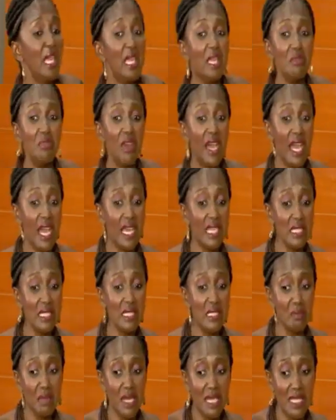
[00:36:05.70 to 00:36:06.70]
If I
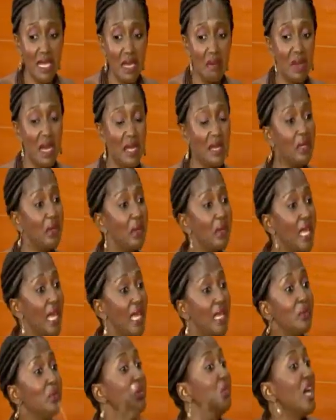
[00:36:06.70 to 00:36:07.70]
hadn't met and married your
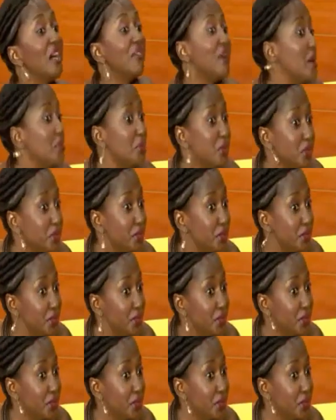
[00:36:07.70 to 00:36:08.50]
daddy, would you have happened?